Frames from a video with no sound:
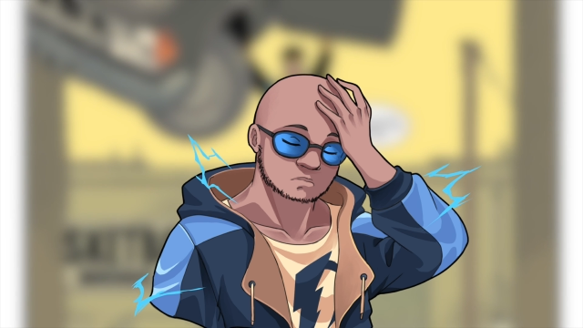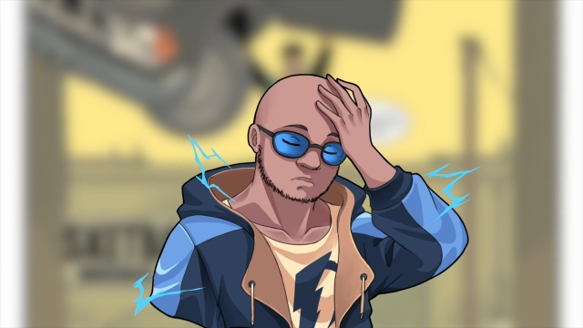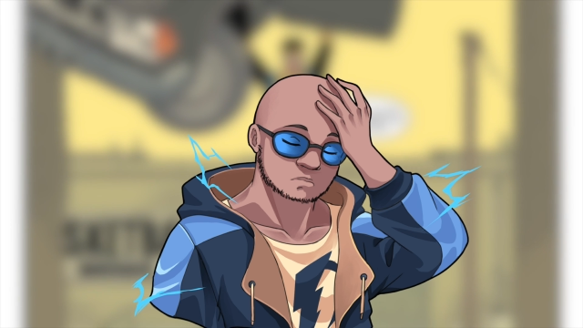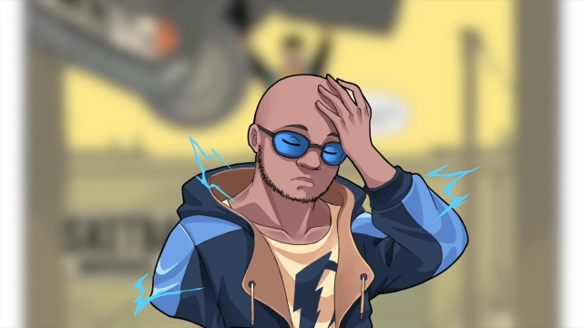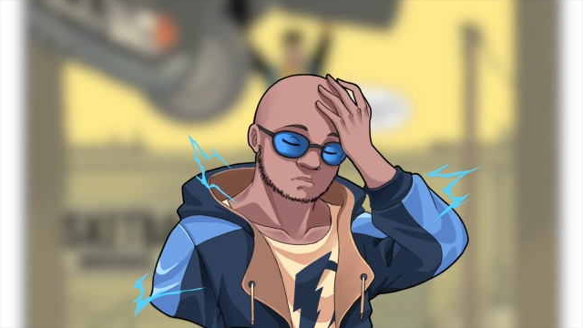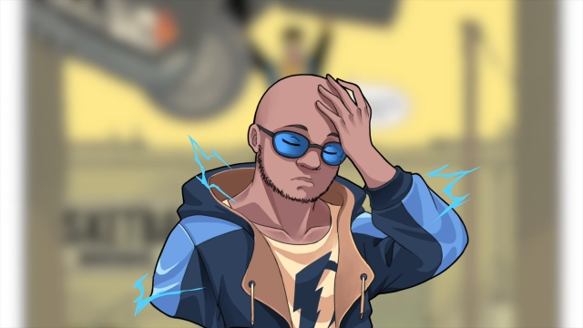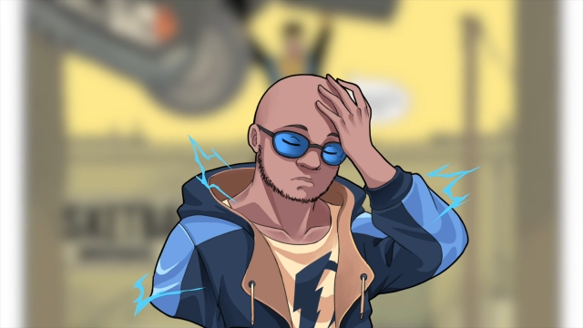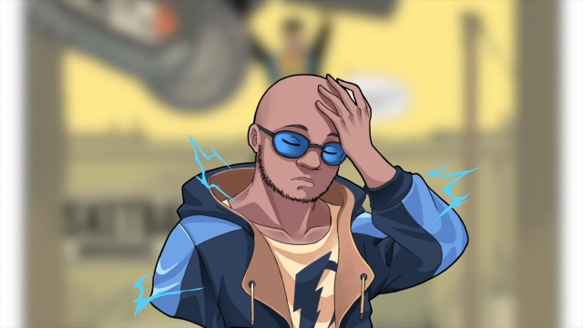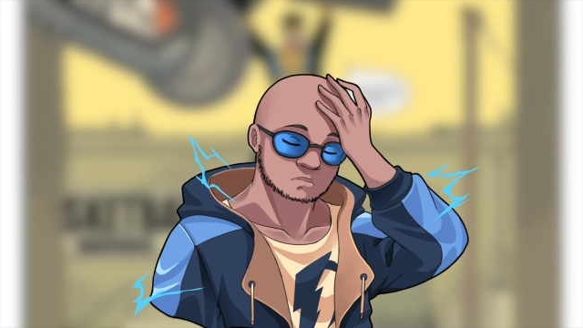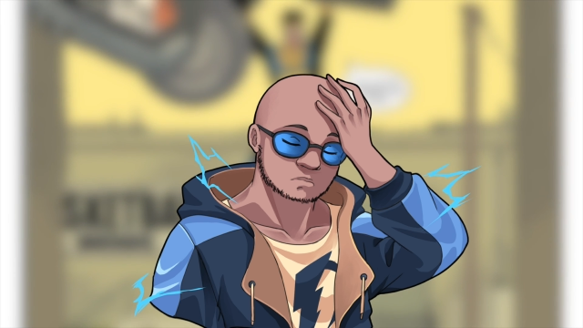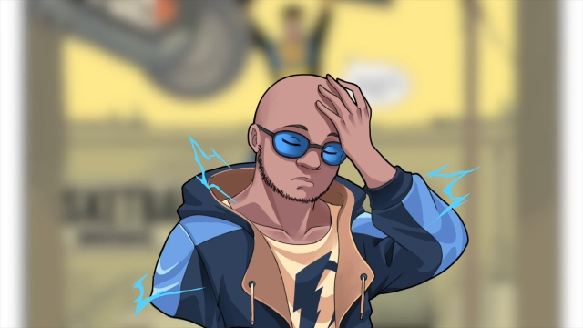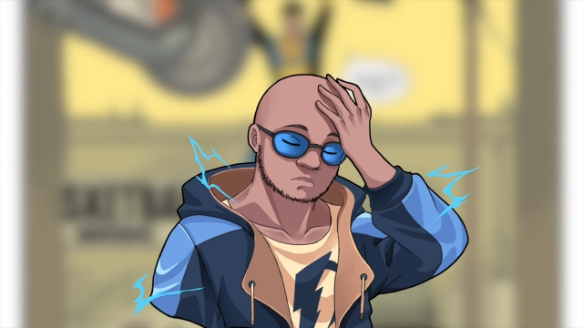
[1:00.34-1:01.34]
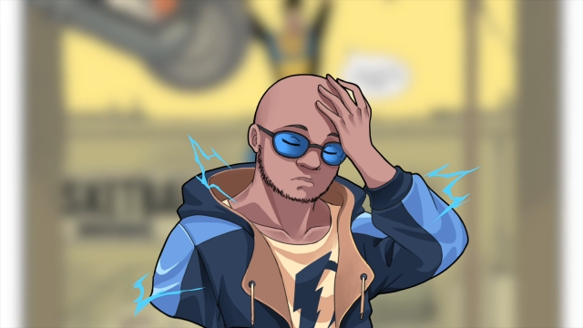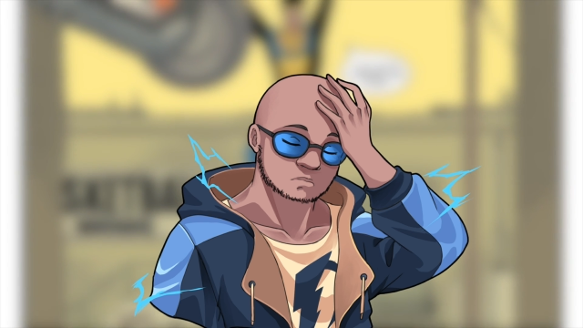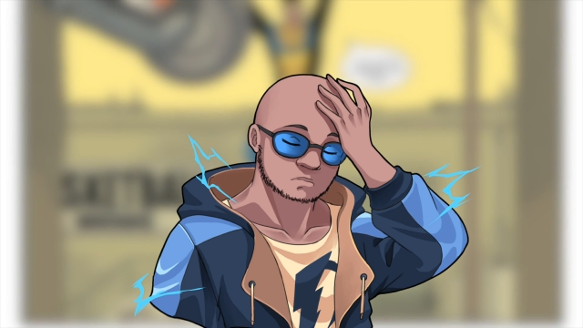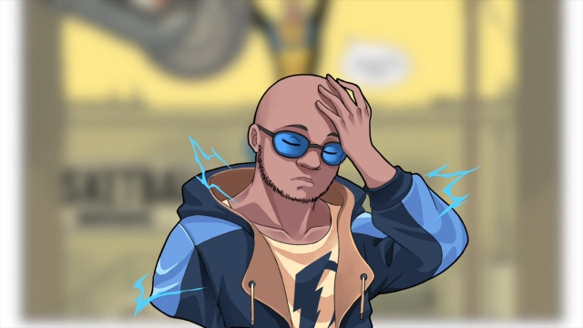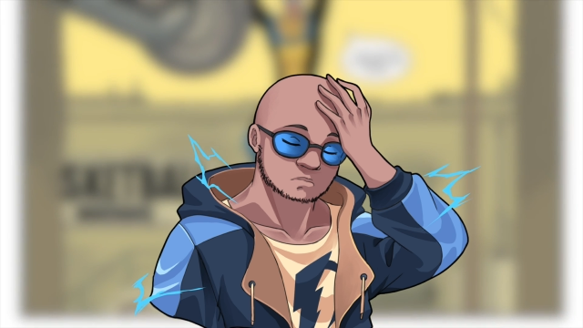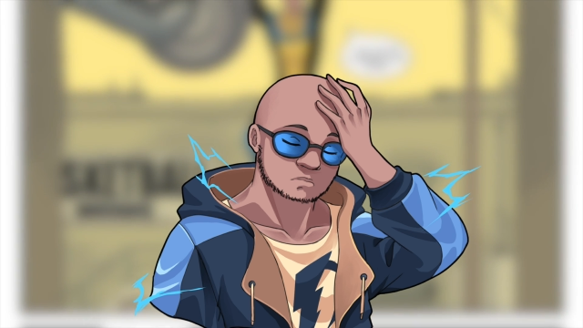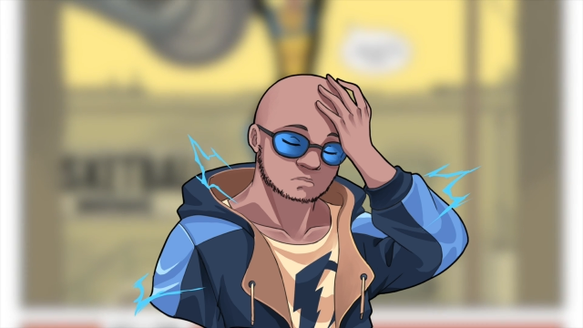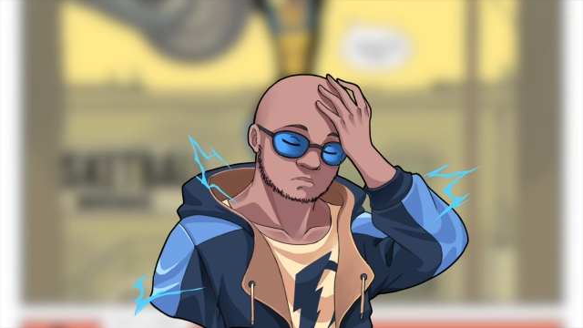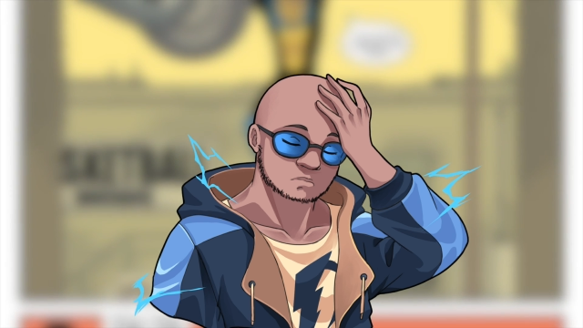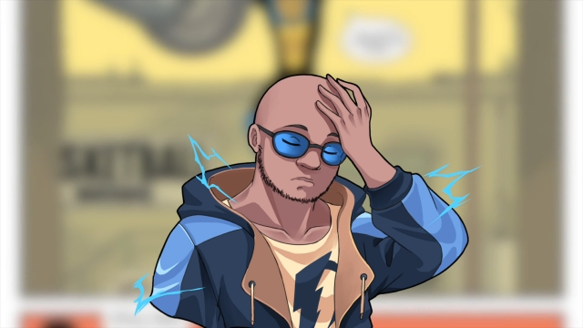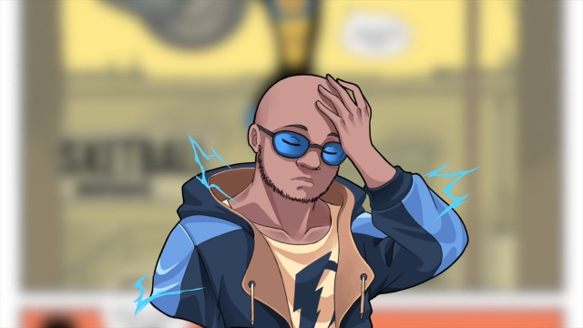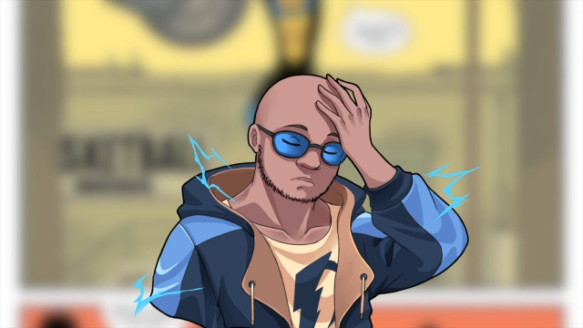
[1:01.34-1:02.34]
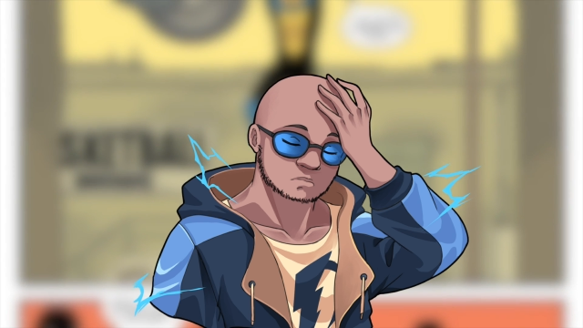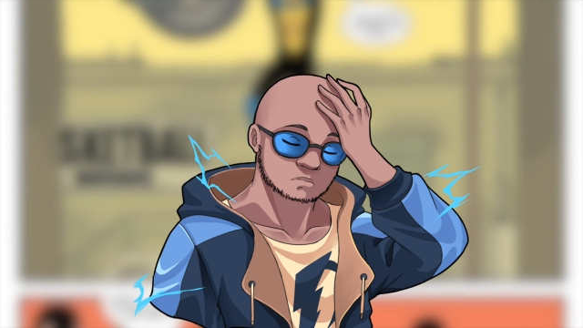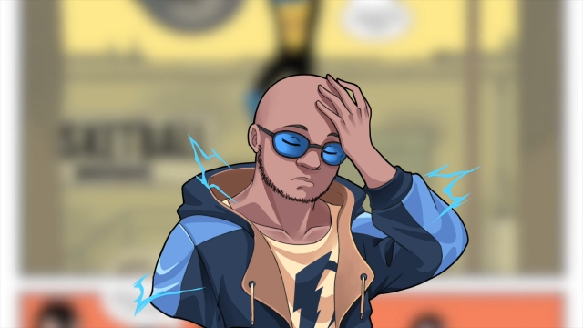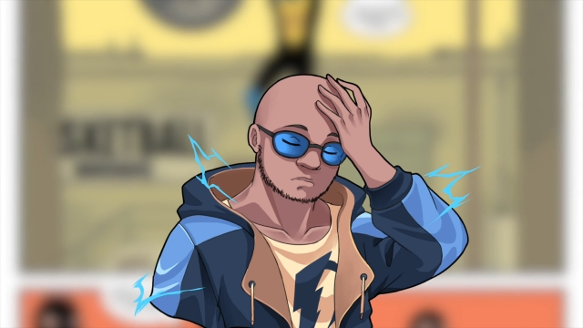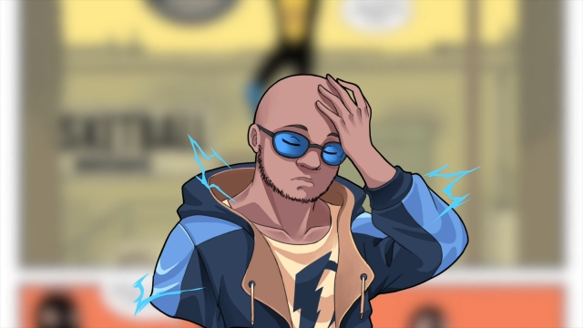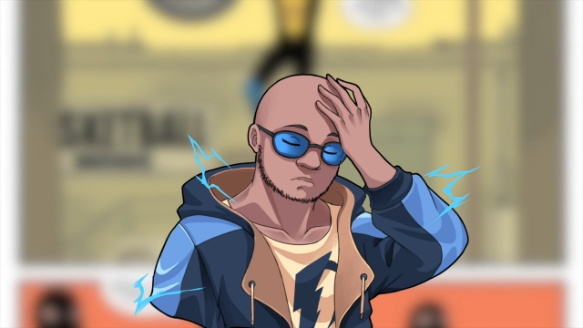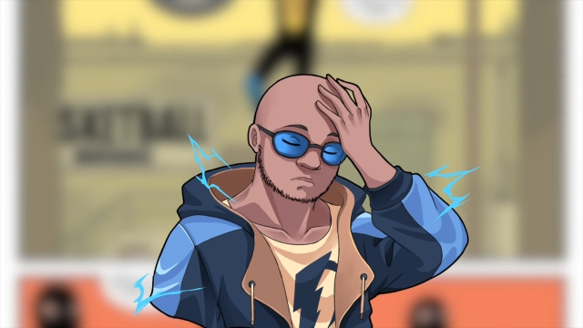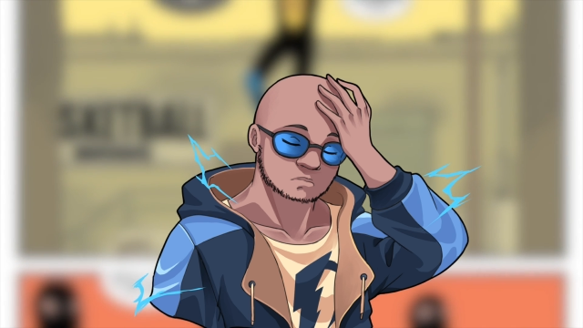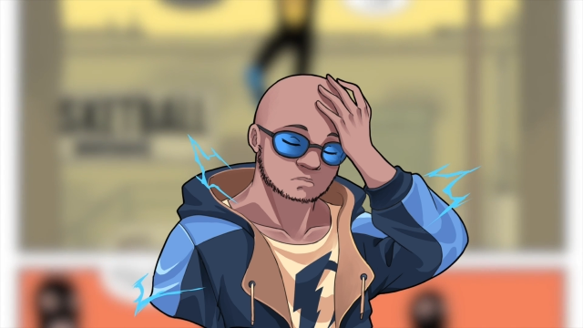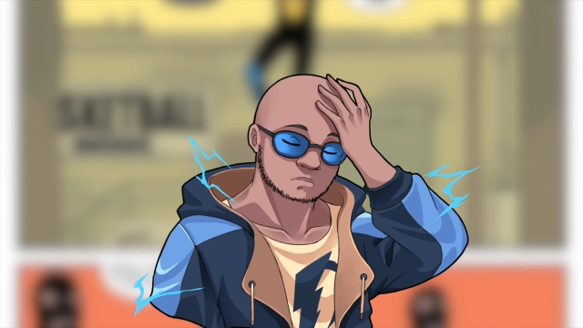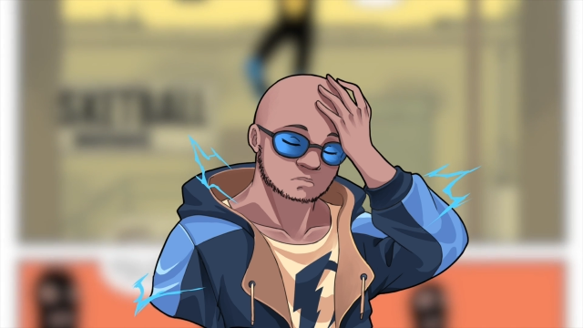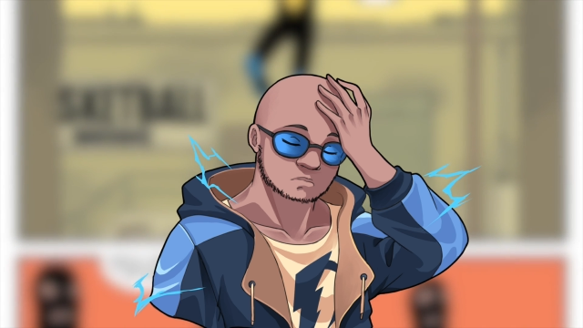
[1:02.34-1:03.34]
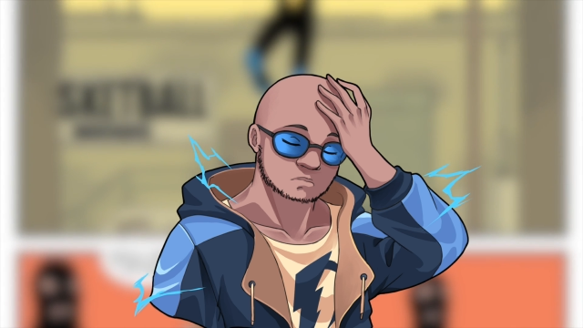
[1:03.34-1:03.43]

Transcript: [unreadable: no face in view]